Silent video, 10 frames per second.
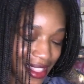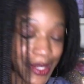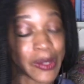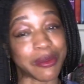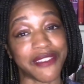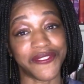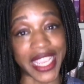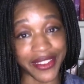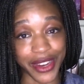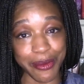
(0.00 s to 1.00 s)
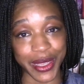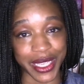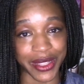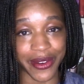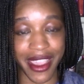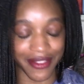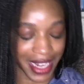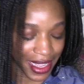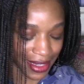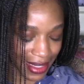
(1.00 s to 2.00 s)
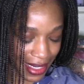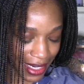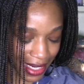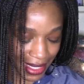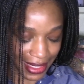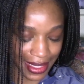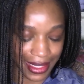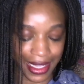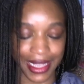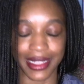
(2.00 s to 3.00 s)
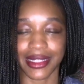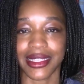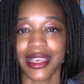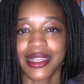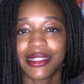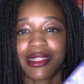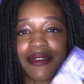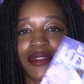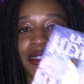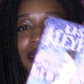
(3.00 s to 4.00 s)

This was my favorite book in the Ravenel series. This is Devil